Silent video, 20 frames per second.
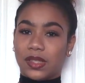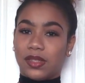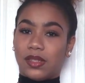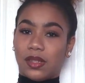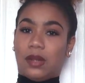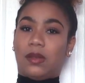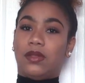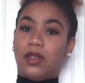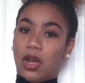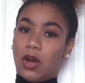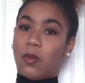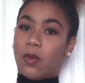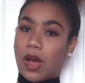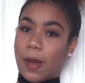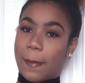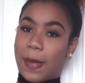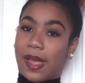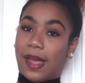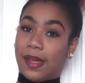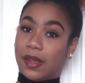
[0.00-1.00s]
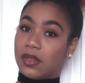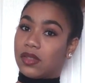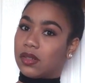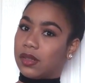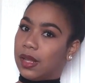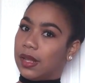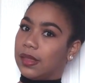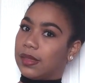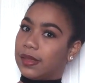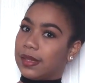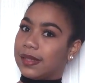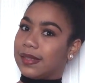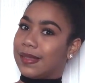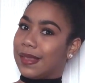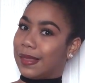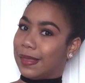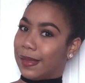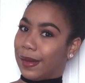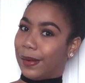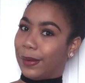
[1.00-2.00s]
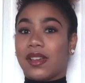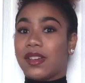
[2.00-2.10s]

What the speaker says: Don't know why my hands are like this though.